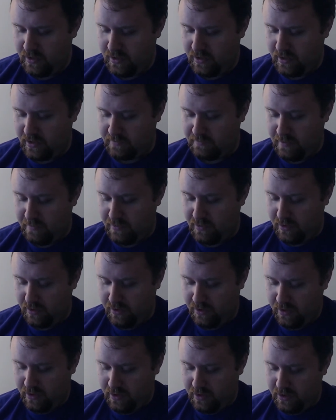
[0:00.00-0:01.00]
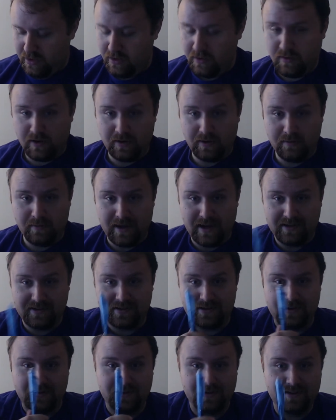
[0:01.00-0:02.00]
remember, you are the
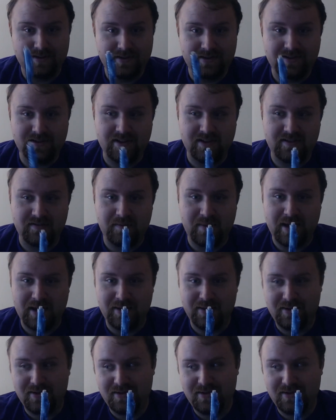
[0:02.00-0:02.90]
master of math.